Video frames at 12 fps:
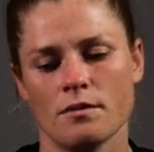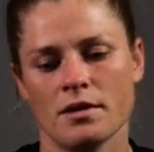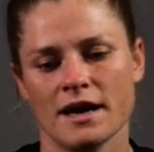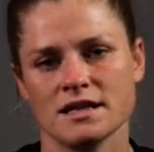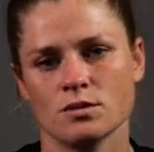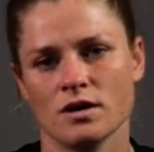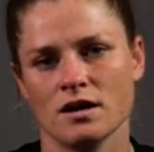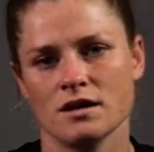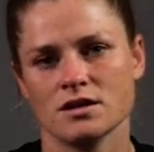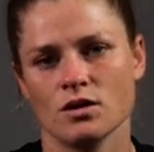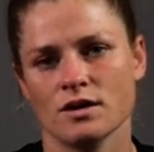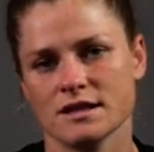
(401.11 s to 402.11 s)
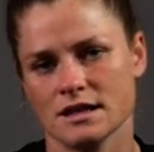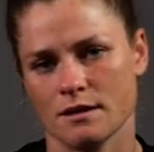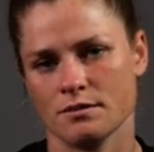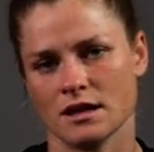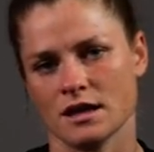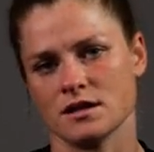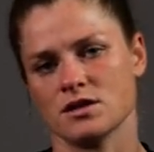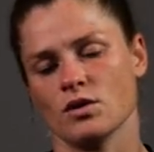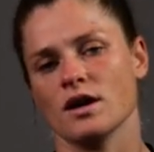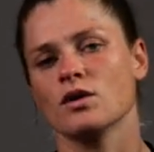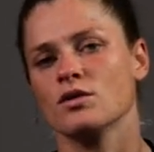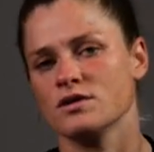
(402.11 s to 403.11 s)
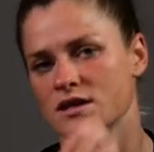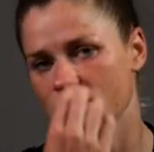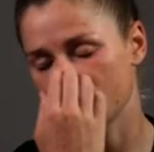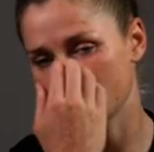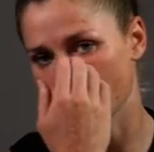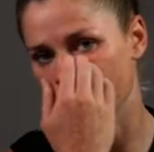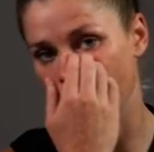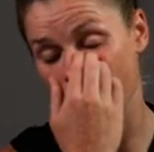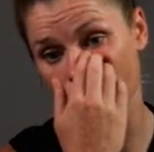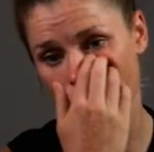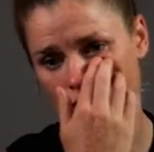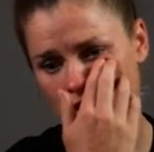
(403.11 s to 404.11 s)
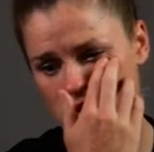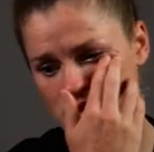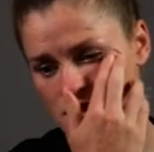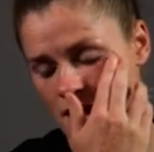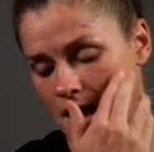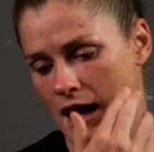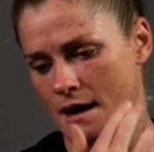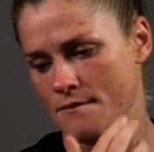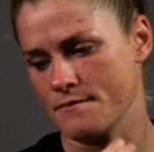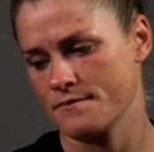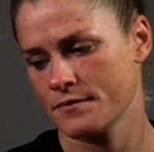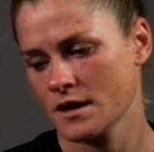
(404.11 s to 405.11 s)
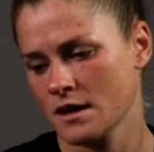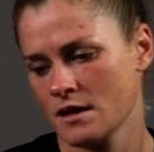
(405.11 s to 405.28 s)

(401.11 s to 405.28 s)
a place where it's so accepting and so inclusive and so diverse. Um,